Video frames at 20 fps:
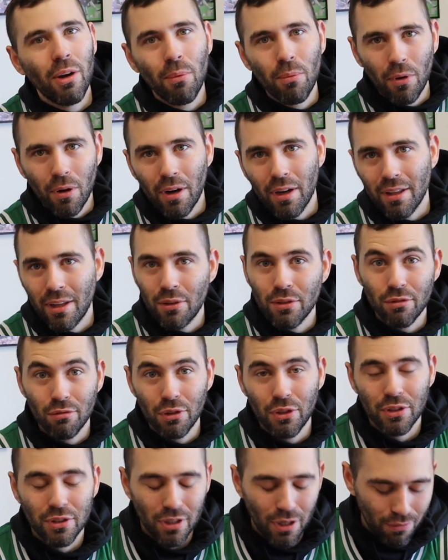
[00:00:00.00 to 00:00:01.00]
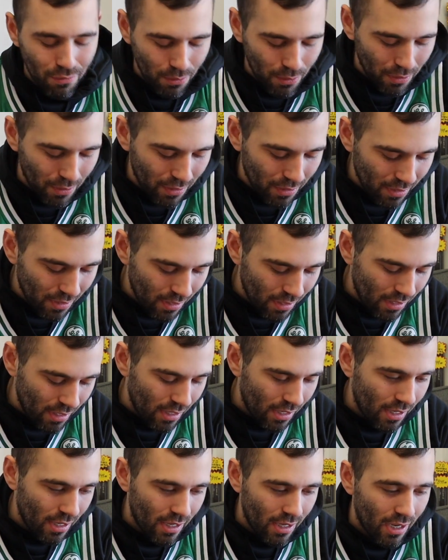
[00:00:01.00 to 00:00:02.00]
work, that was a really tough word,
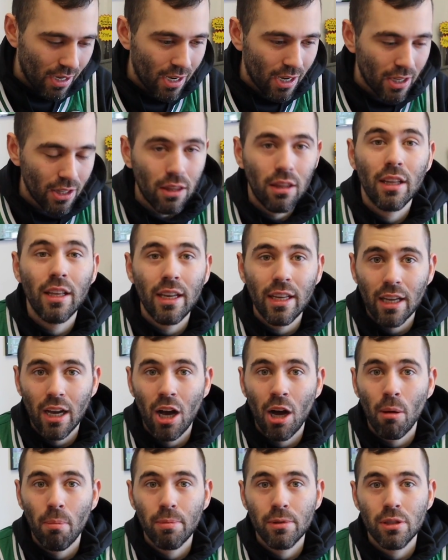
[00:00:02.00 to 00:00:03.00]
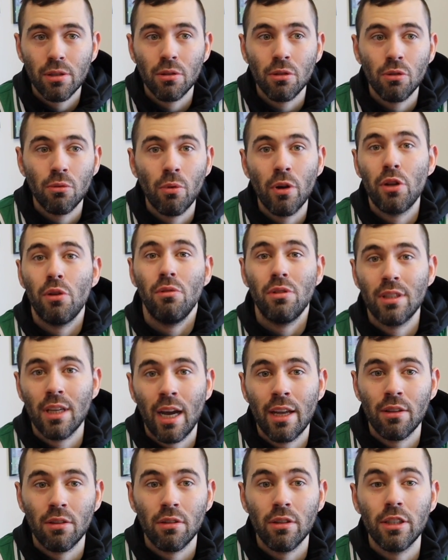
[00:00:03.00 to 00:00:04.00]
leading up to when you
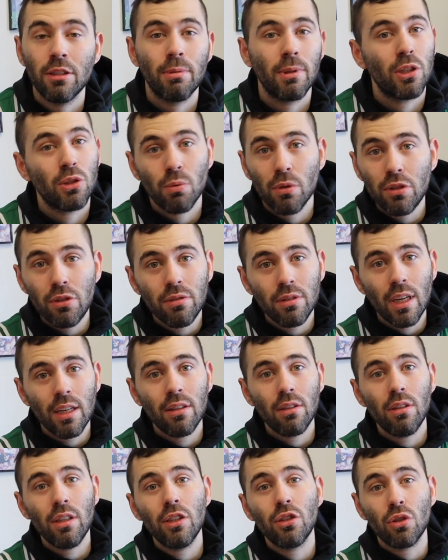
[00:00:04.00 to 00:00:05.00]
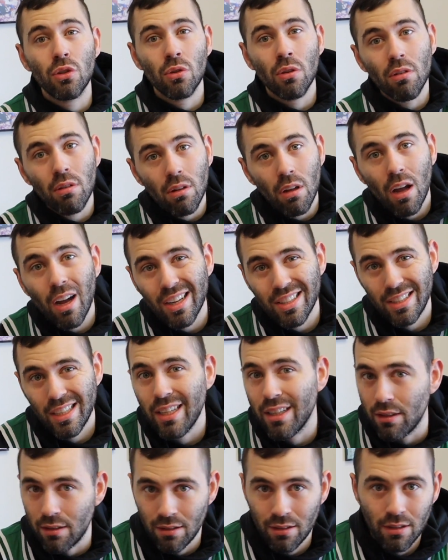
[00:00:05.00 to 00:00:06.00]
sign the lease. Because once you sign the lease, you're locked
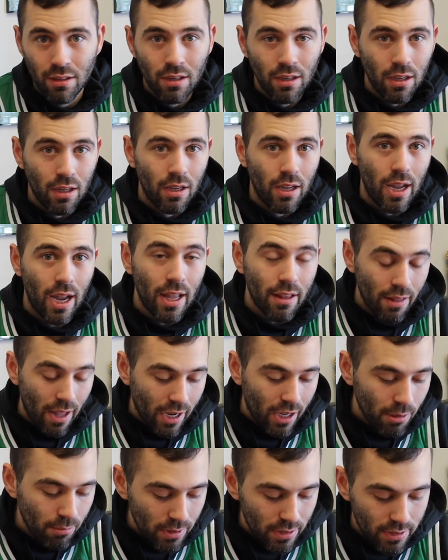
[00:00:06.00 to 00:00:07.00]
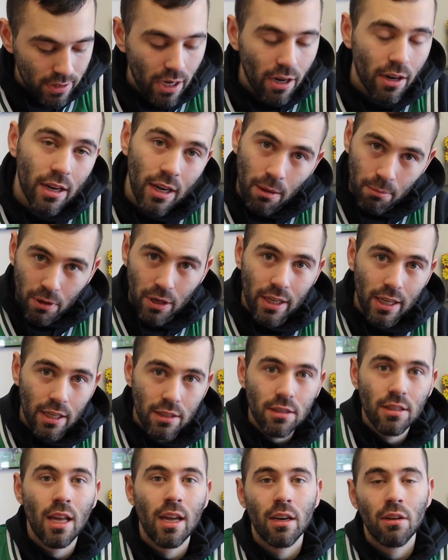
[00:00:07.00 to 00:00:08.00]
in. And that can be scary. And I'm going to get
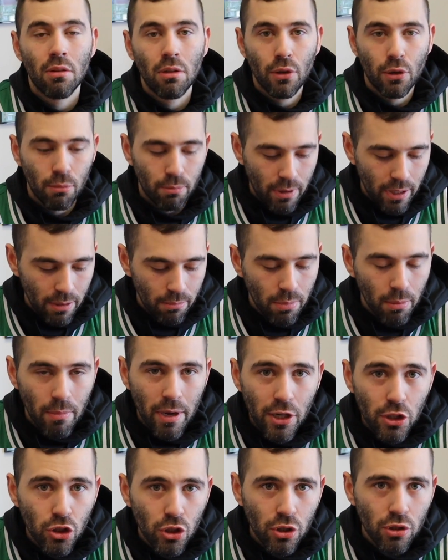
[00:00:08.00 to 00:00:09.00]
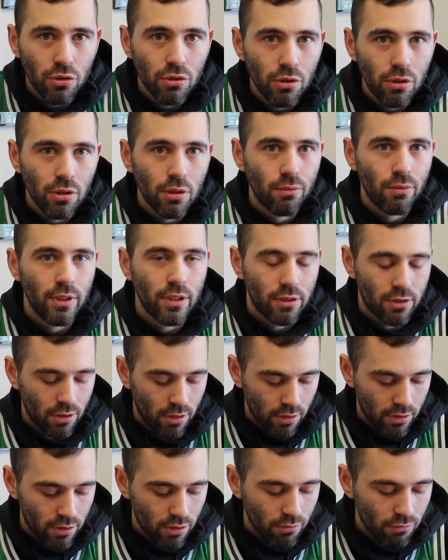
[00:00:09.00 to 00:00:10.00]
to that in a little bit. But make sure you do your
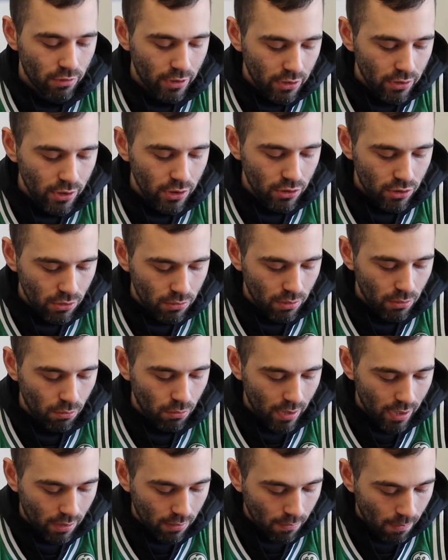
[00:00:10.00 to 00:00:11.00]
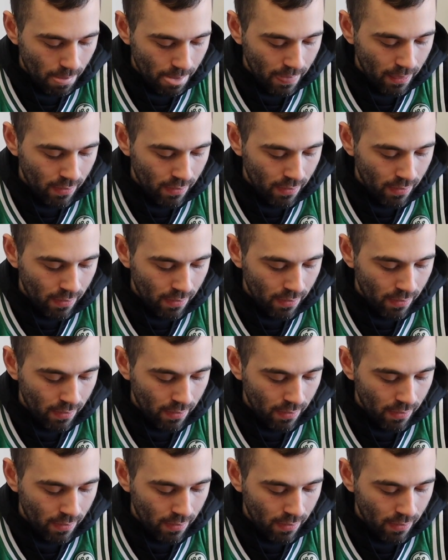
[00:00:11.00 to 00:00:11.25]
research. Really do it well.